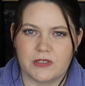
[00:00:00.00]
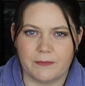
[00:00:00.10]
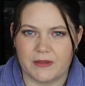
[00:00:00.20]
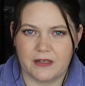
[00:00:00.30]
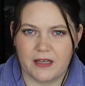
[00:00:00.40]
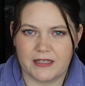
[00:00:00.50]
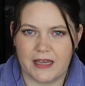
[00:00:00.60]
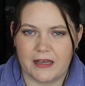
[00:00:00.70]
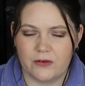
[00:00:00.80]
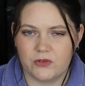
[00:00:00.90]
something like
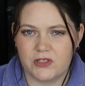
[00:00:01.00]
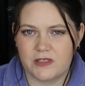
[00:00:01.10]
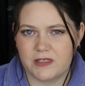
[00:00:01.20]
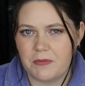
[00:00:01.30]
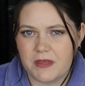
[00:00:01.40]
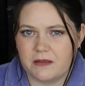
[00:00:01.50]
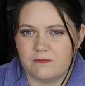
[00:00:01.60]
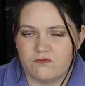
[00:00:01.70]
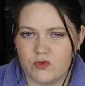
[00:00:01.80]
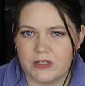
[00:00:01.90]
that, or just
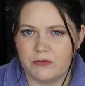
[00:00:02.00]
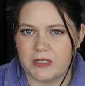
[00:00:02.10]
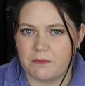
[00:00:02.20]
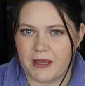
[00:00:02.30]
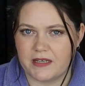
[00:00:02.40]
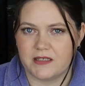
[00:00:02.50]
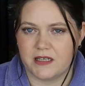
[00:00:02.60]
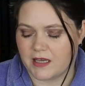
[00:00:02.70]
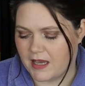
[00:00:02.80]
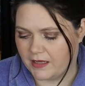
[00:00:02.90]
something really, really
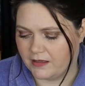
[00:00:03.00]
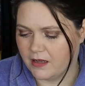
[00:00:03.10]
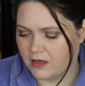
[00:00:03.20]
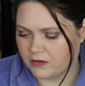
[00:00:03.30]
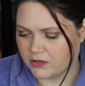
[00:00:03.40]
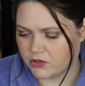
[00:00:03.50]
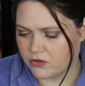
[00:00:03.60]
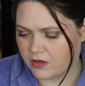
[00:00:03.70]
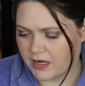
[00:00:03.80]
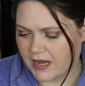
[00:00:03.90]
basic. And the
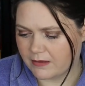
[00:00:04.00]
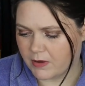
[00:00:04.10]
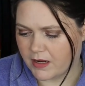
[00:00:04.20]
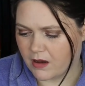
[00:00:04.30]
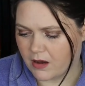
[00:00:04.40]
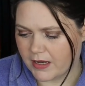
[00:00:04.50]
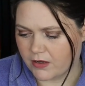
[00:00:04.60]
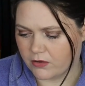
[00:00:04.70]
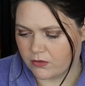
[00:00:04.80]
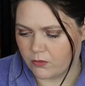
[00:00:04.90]
two that I had my
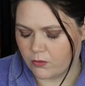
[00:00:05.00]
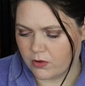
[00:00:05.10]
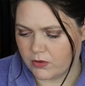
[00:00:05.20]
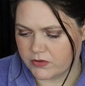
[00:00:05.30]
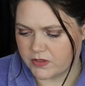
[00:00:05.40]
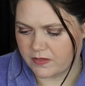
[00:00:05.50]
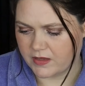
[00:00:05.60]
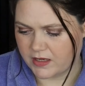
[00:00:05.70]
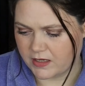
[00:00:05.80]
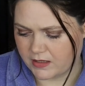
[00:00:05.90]
eye on was
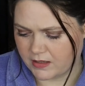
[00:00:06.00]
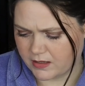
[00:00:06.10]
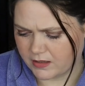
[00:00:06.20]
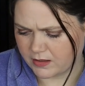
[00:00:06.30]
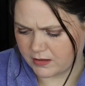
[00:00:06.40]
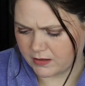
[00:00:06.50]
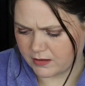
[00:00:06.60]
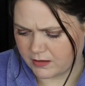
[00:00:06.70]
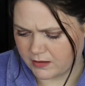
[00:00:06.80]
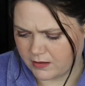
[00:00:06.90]

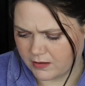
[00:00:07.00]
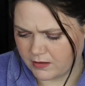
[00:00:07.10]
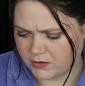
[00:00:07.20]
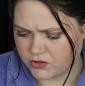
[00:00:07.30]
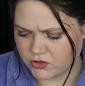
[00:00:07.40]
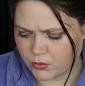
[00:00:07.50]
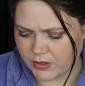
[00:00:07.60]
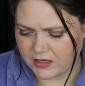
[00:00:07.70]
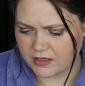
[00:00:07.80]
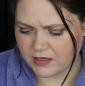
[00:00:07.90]
the
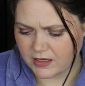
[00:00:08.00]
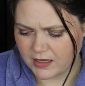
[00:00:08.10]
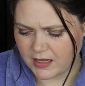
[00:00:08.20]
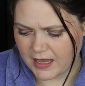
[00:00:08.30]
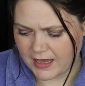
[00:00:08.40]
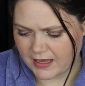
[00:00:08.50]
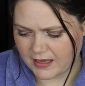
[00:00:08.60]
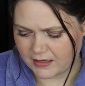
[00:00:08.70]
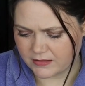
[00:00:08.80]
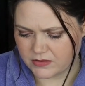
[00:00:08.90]
Twig
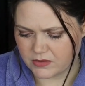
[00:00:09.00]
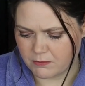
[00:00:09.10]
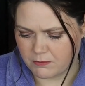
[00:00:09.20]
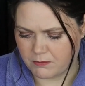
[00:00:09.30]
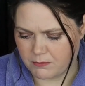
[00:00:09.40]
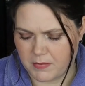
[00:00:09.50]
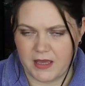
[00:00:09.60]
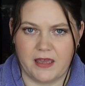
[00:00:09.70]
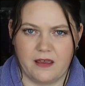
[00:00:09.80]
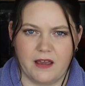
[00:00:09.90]
and
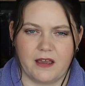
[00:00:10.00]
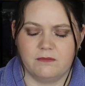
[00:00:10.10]
Mer.